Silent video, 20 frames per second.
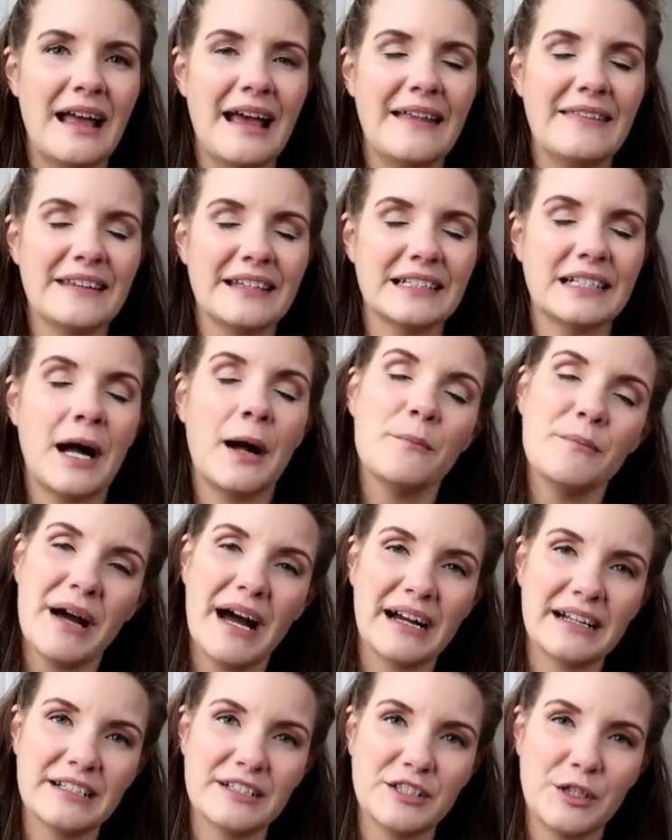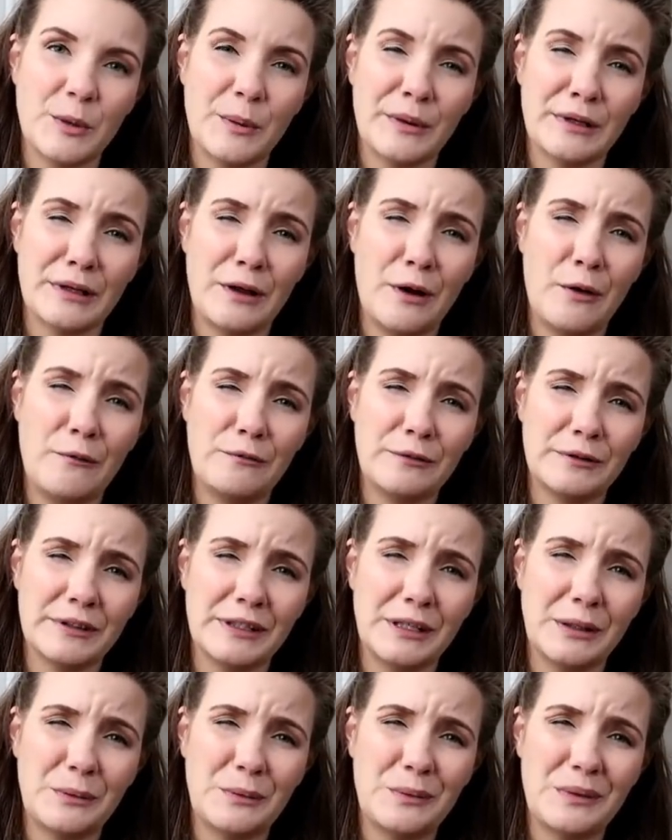and then come back to sewing, and
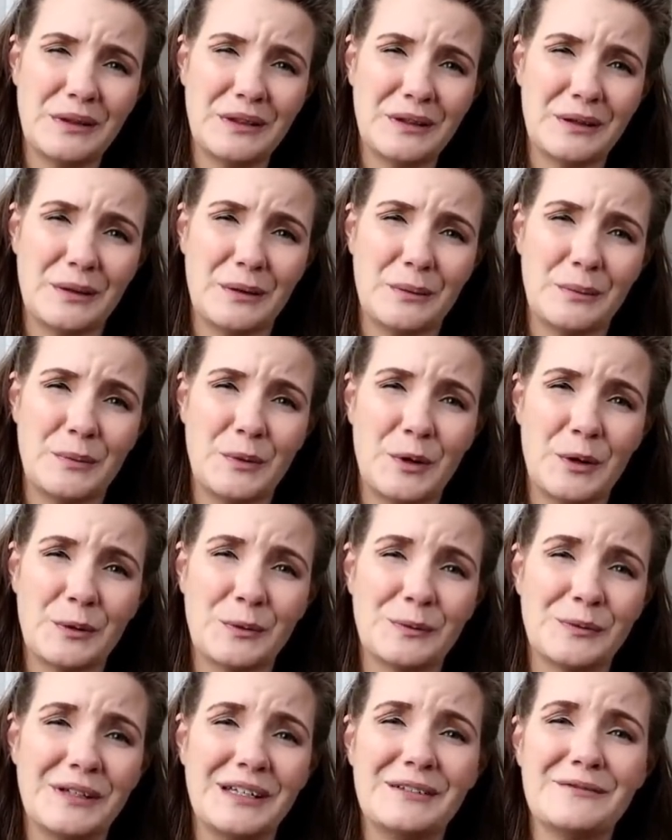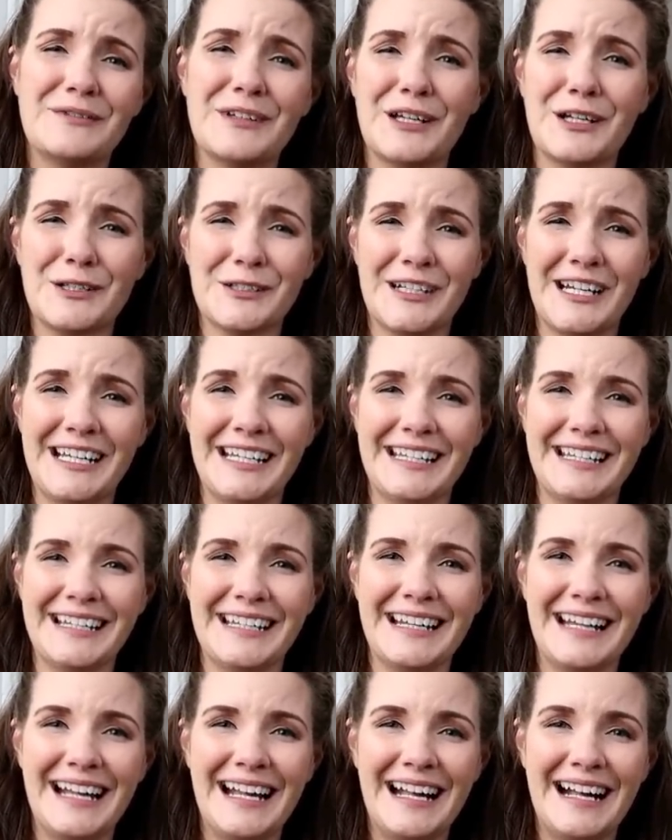hopefully with a more
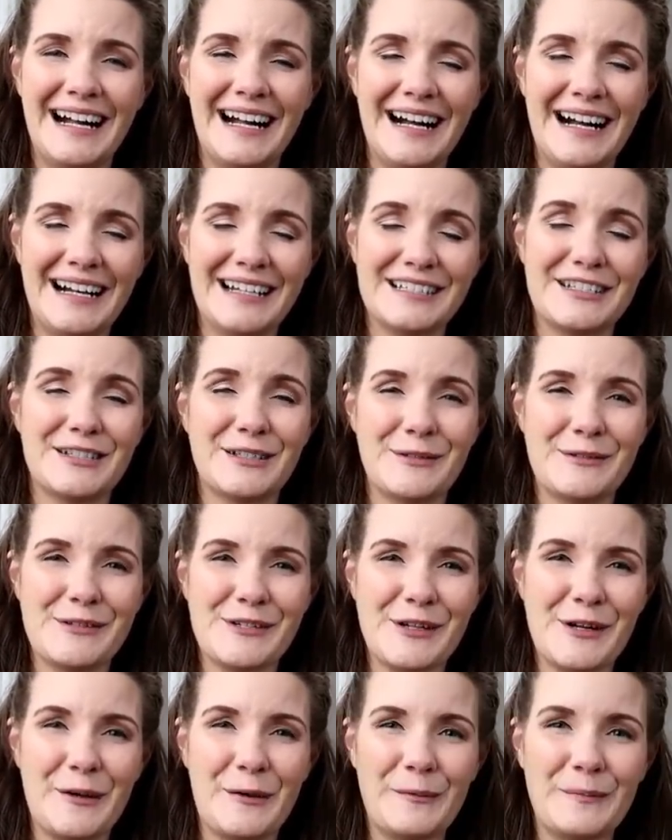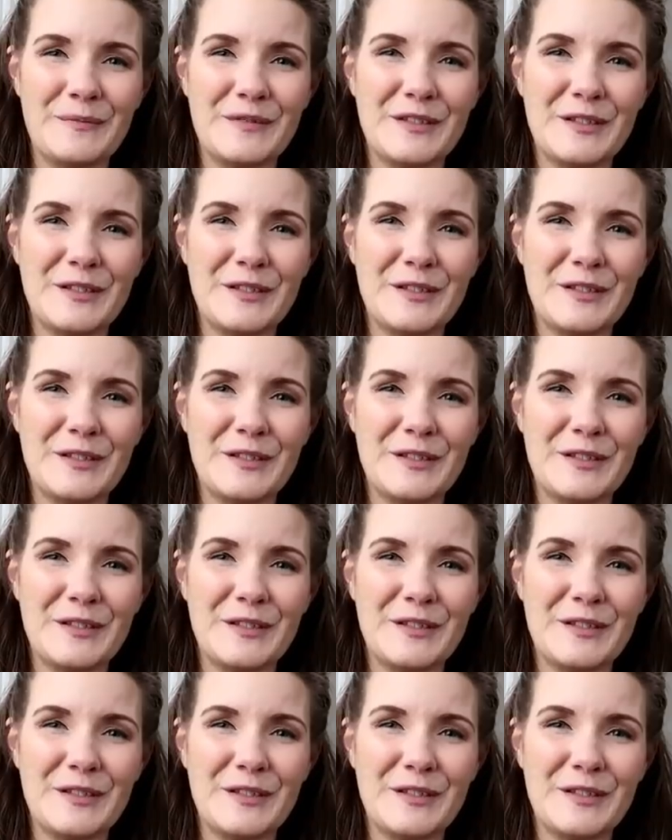reinvigorated uh, Sojo.